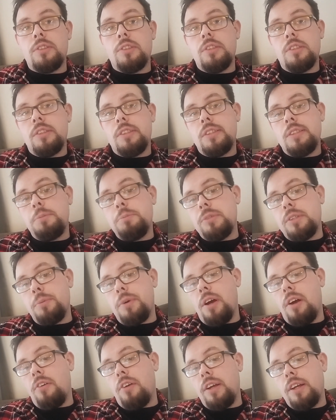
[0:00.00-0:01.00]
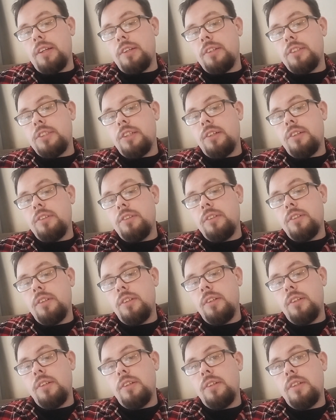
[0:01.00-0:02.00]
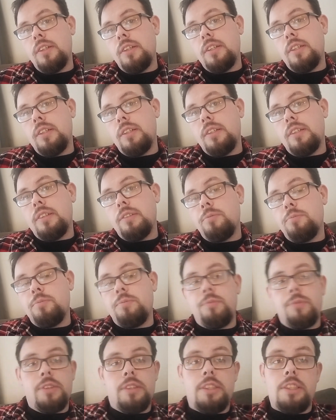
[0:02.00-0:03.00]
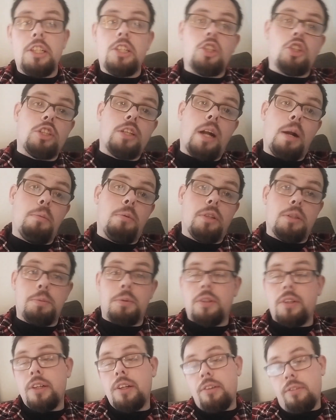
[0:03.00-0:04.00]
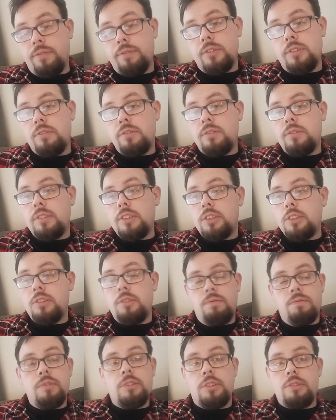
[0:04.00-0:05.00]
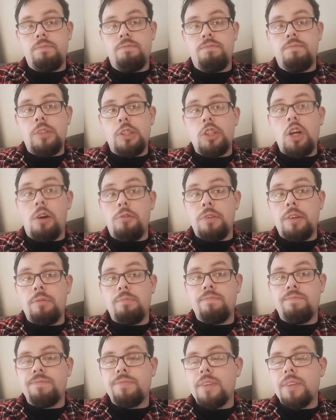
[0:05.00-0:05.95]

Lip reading: It seems to be all right, isn't it, Sarah? It's not Starbucks, but you know, it's coffee.